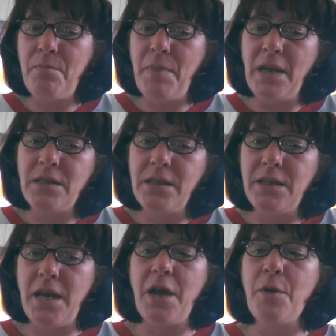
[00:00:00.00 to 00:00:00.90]
Basically,
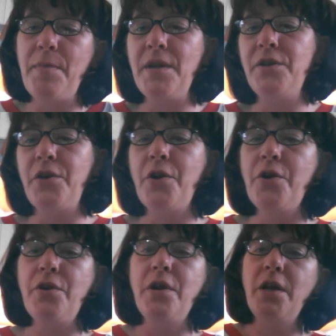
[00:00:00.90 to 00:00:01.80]
it's a hairpin
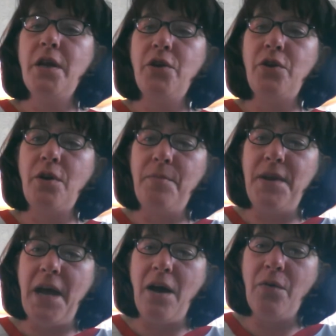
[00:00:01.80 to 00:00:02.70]
turn. You come
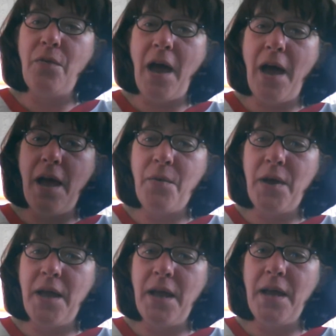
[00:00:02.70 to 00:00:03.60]
down the
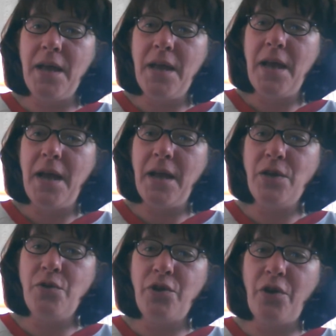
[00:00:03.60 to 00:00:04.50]
highway,
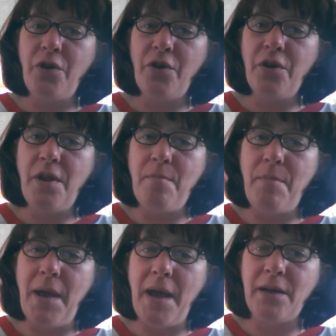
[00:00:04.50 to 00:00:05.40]
and you turn
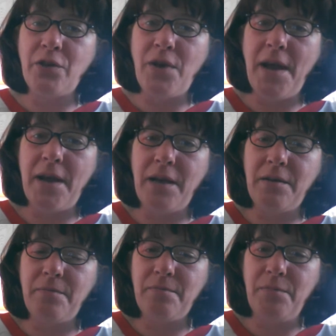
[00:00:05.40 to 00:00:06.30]
and backtrack
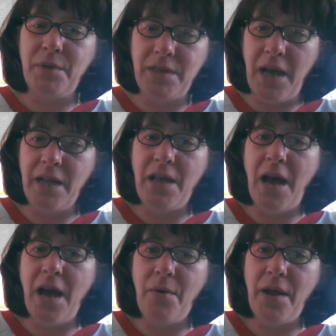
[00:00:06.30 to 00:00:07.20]
beside the
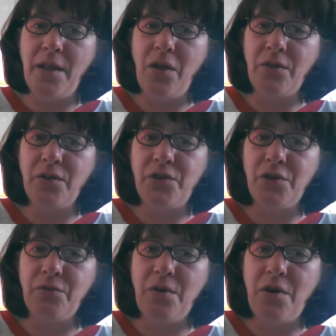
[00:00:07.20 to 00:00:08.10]
highway along this
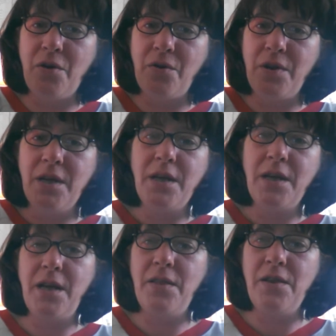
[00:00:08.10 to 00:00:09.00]
dirt road,
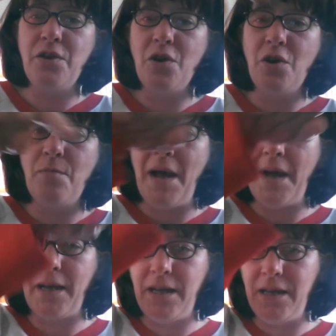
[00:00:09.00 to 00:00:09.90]
and then you go
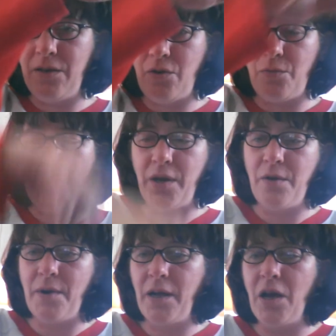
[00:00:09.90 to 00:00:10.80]
back and into where
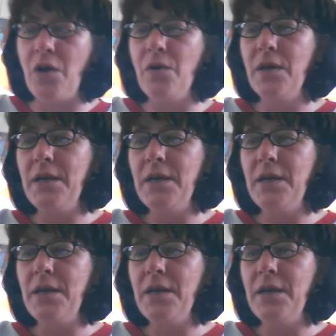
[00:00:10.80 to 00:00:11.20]
you want to go.